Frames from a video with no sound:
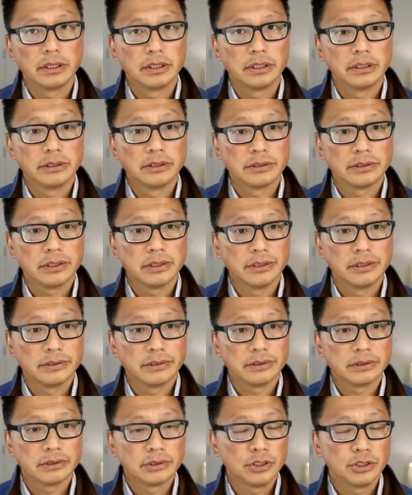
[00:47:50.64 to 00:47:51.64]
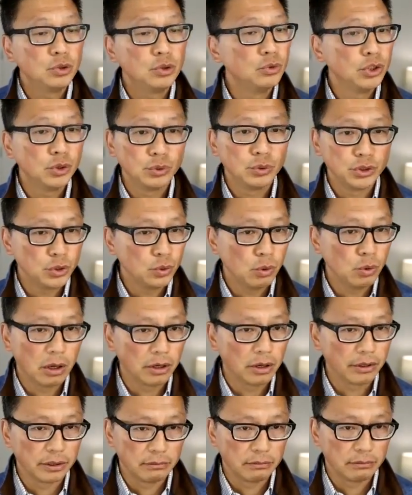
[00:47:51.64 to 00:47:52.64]
is too new and too
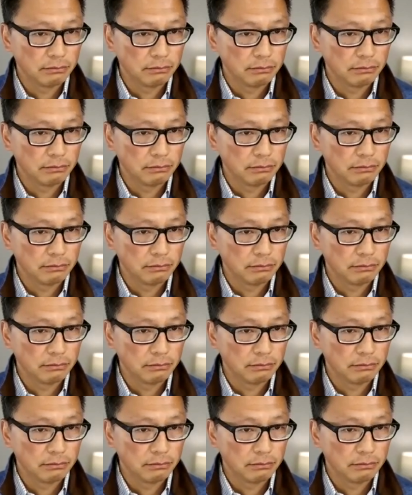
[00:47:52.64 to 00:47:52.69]
hard,